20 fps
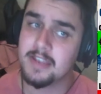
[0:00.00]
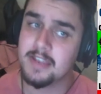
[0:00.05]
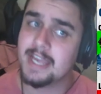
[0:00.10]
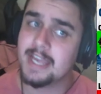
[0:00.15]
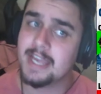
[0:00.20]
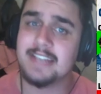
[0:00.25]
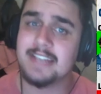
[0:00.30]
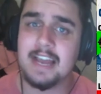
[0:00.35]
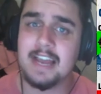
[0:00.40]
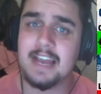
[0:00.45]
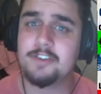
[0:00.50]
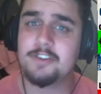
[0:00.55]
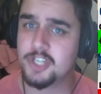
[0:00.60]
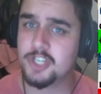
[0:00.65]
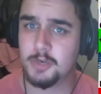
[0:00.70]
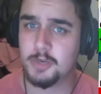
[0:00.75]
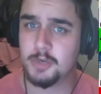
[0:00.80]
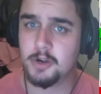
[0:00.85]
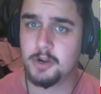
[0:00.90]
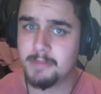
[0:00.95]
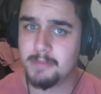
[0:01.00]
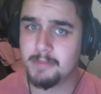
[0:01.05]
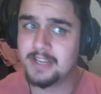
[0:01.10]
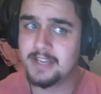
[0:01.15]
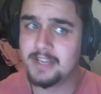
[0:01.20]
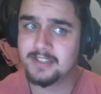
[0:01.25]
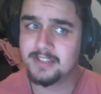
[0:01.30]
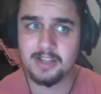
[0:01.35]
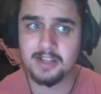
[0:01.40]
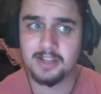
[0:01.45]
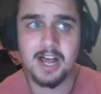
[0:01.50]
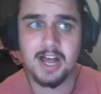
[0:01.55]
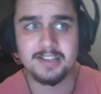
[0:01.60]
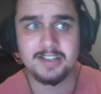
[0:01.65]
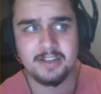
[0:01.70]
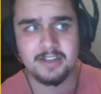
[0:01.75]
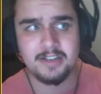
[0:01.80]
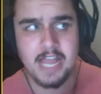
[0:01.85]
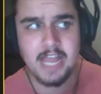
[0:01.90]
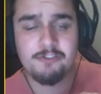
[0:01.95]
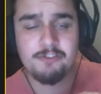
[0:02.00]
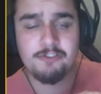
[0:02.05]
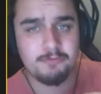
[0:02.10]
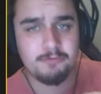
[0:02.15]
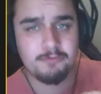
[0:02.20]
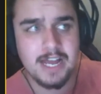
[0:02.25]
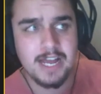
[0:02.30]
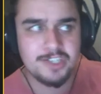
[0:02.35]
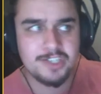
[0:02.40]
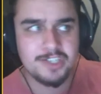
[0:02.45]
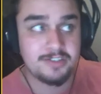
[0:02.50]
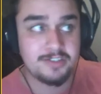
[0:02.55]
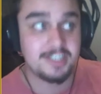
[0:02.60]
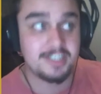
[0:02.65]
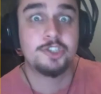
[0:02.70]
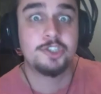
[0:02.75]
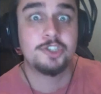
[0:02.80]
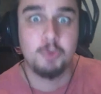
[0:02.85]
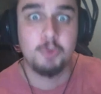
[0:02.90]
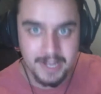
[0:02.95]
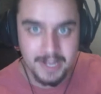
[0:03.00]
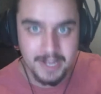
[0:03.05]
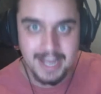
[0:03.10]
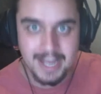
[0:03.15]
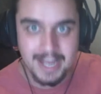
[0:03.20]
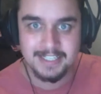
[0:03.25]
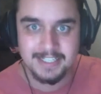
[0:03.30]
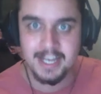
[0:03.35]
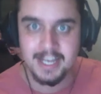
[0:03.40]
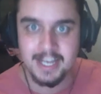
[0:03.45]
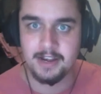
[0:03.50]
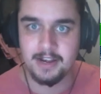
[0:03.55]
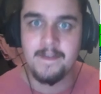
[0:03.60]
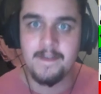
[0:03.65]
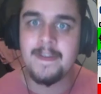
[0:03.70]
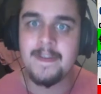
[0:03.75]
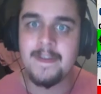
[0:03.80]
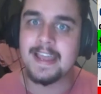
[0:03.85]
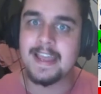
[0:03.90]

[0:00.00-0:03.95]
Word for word: Yeah, he's averaged 200 metres the last since 2018.